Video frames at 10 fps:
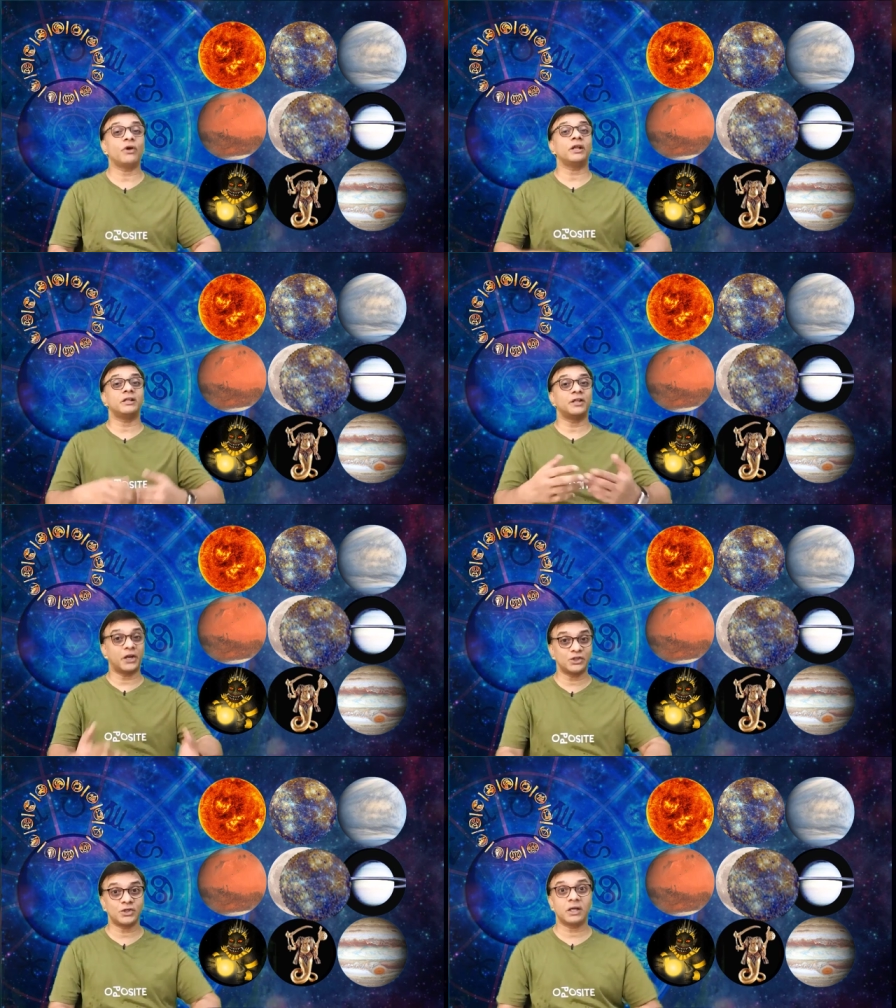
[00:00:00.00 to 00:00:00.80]
very
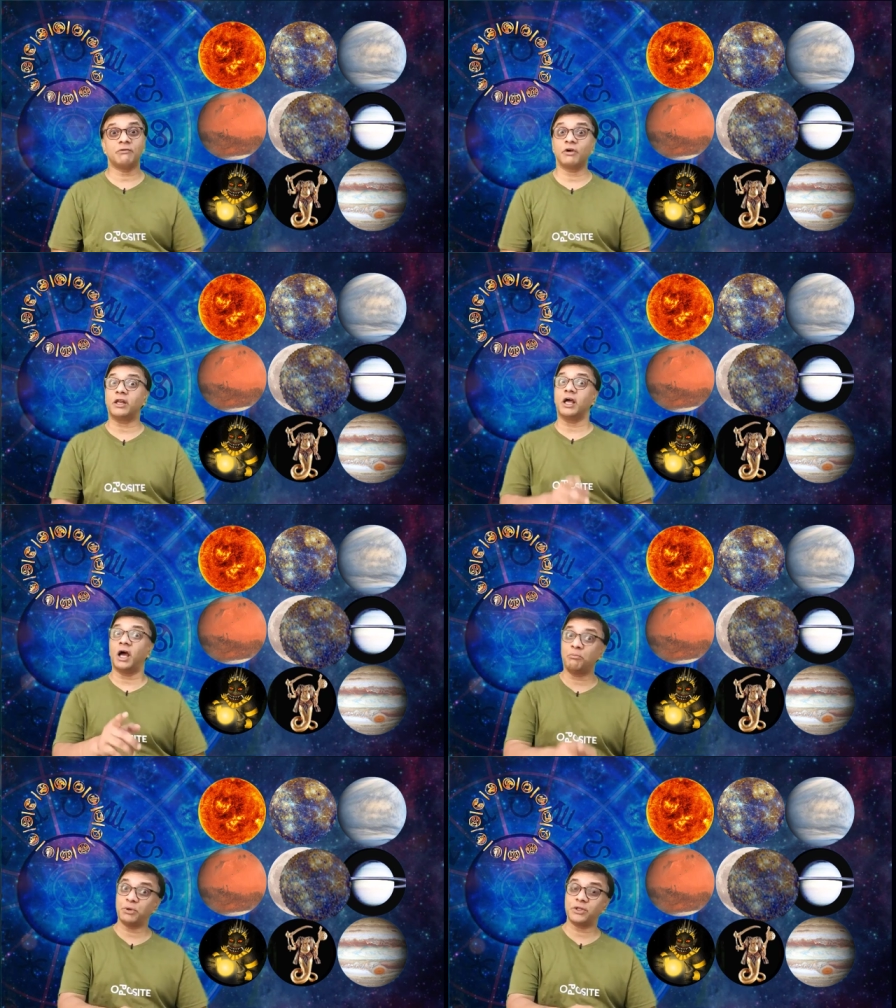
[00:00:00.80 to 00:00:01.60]
nourishing, very
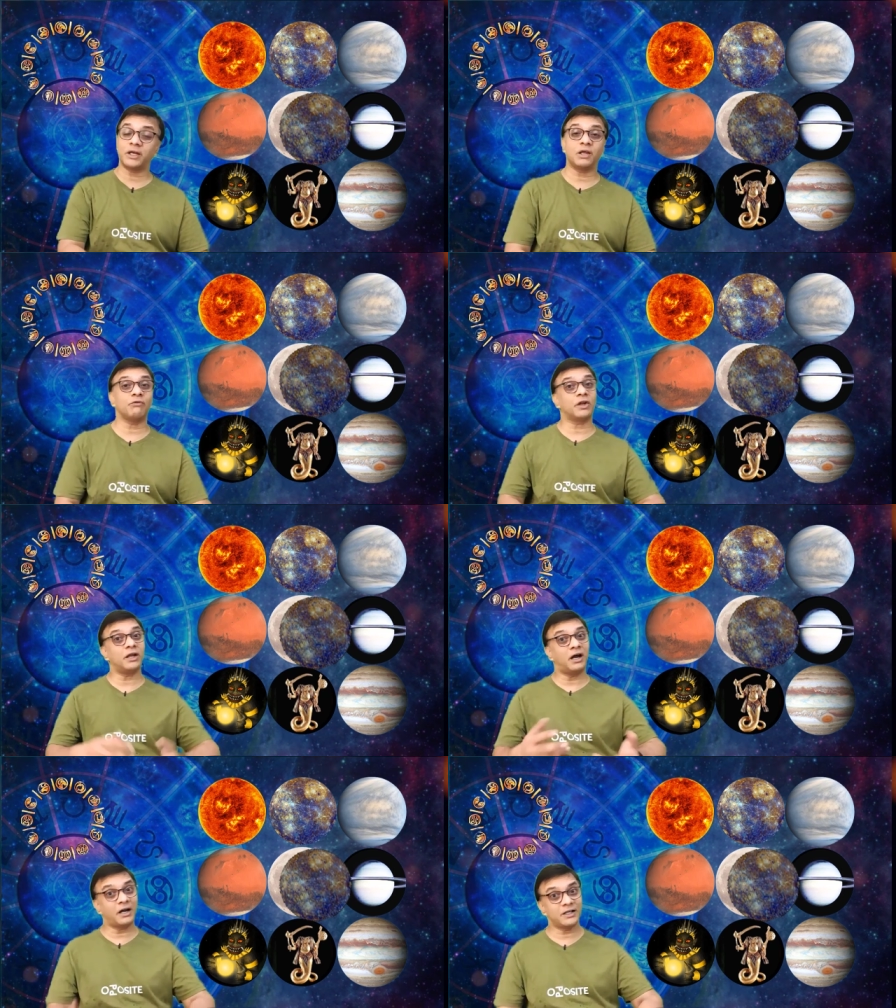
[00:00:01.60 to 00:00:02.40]
empathetic,
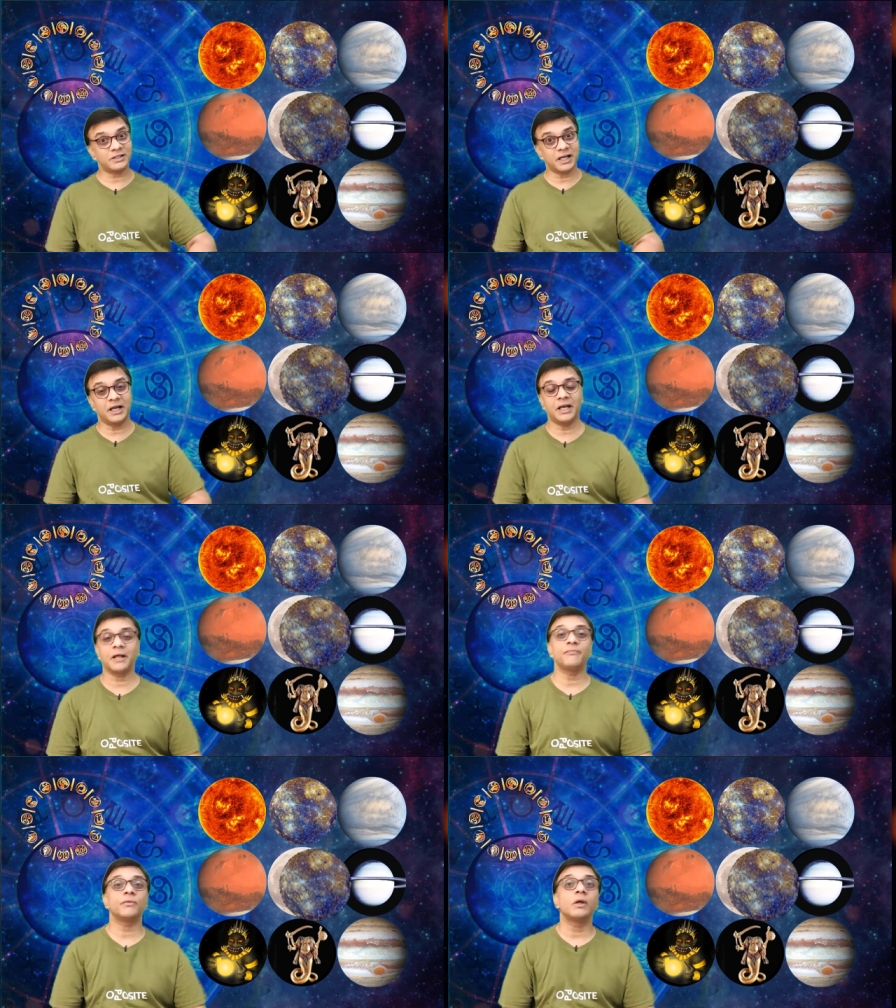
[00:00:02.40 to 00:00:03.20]
very understanding.